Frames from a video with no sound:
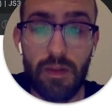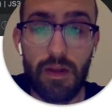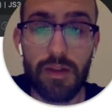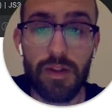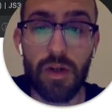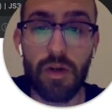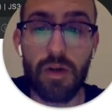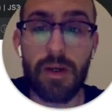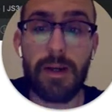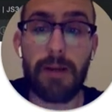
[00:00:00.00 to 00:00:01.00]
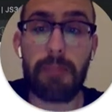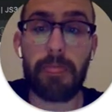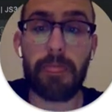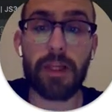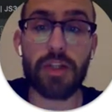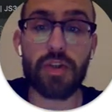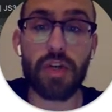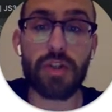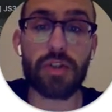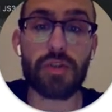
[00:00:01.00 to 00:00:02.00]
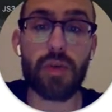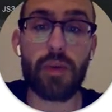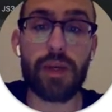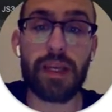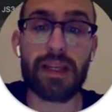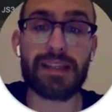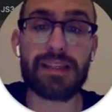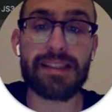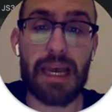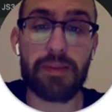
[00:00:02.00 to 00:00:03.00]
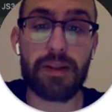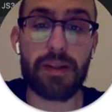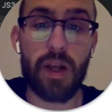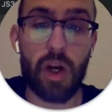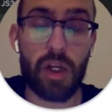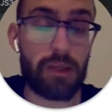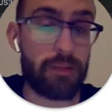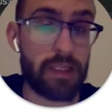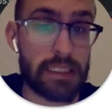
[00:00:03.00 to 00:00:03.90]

So the constructor is where we can accept the arguments